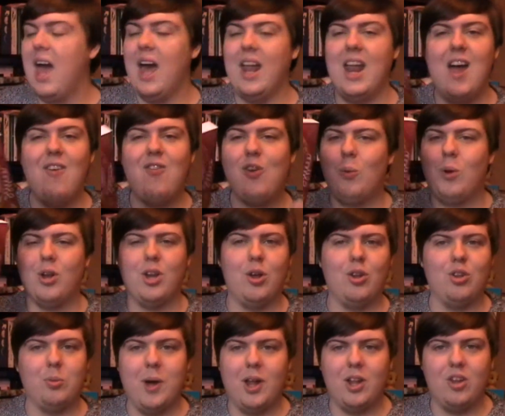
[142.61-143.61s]
And everyone
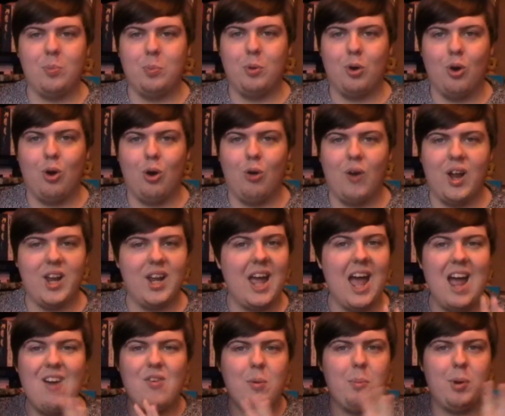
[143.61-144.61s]
knows about this book already.
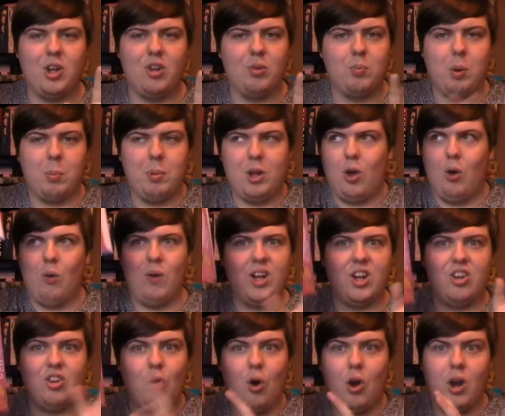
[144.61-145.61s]
Everybody's probably
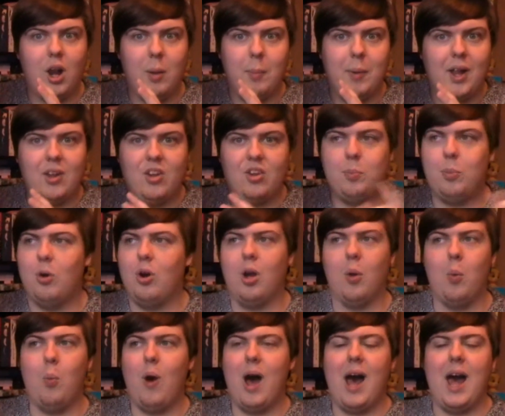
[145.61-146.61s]
already talking about this book
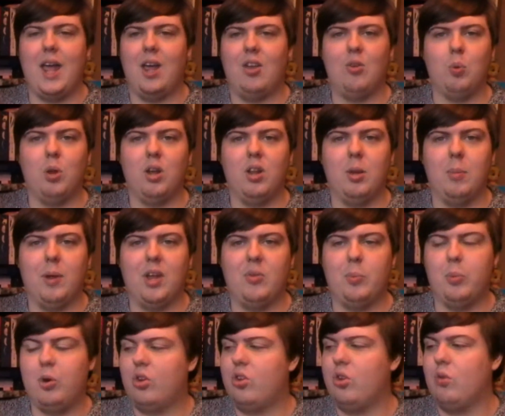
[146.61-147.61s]
and why it's one of the
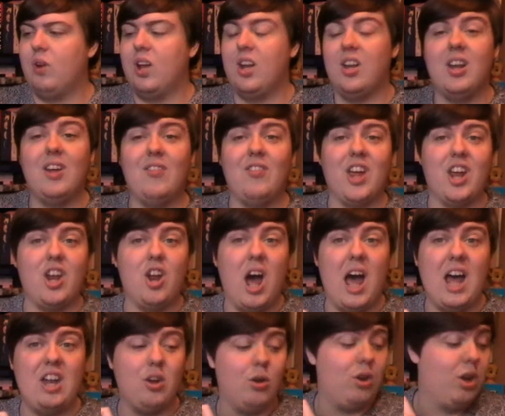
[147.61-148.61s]
best books to read. And if they're
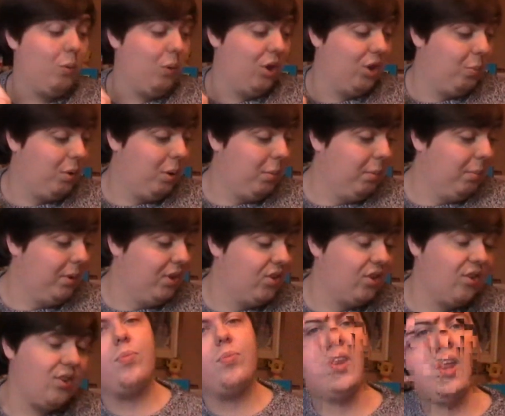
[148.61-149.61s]
not, I don't know what the problem
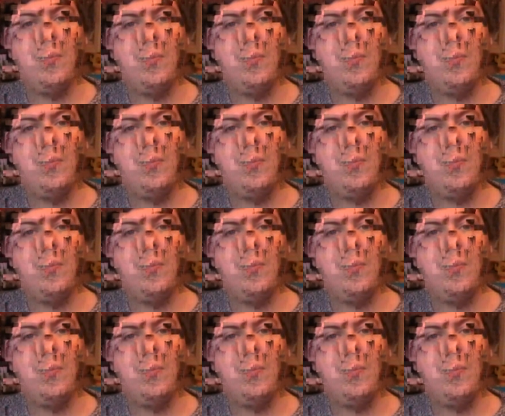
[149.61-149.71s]
is.